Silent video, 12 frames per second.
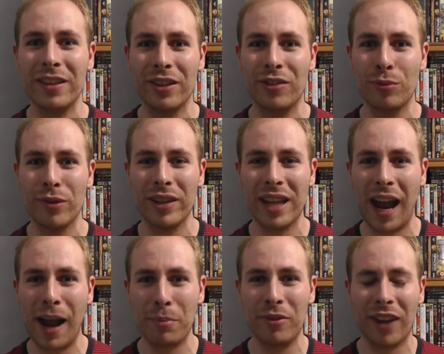in this movie that
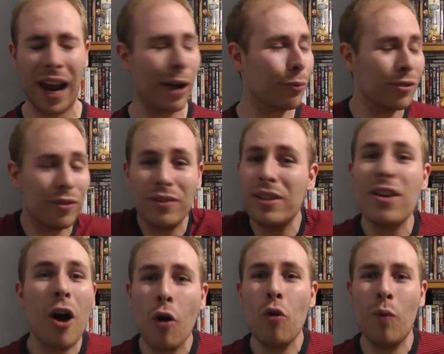happens out of
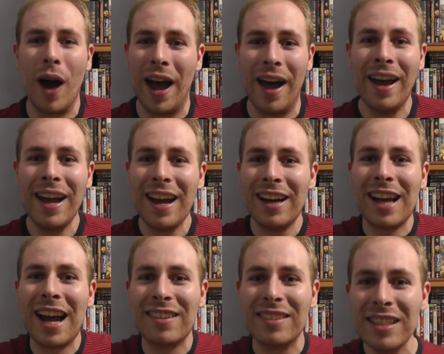nowhere and
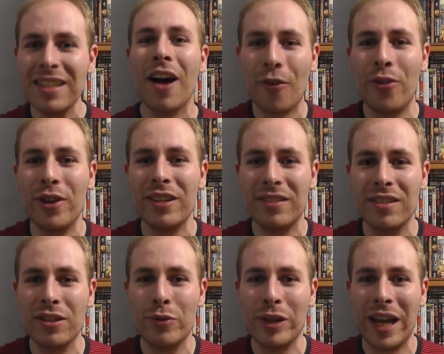has nothing to
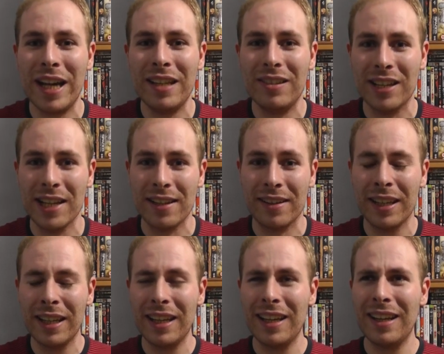do with anything.
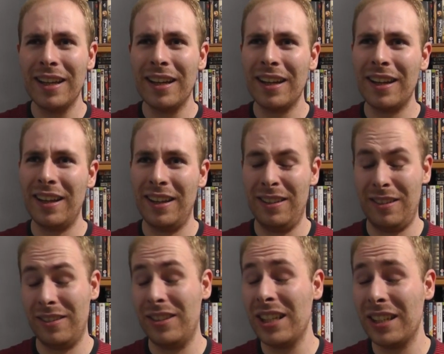And
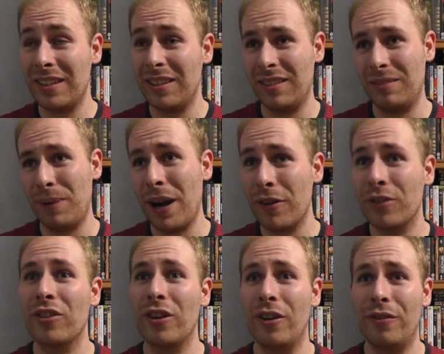I think parents
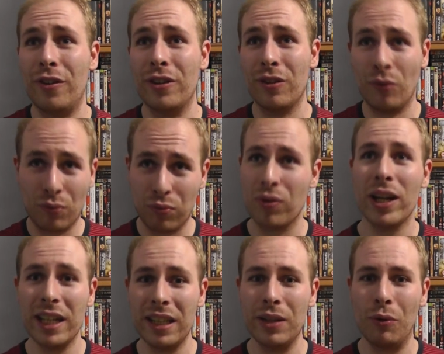are going to find it
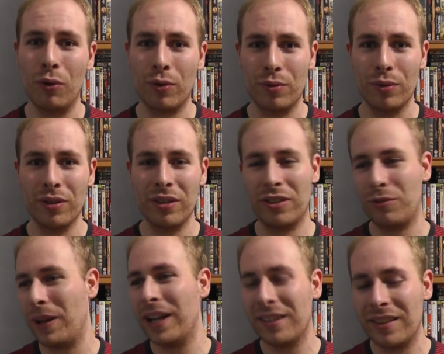really awkward
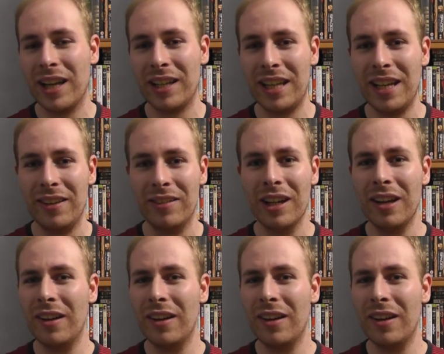explaining to their kids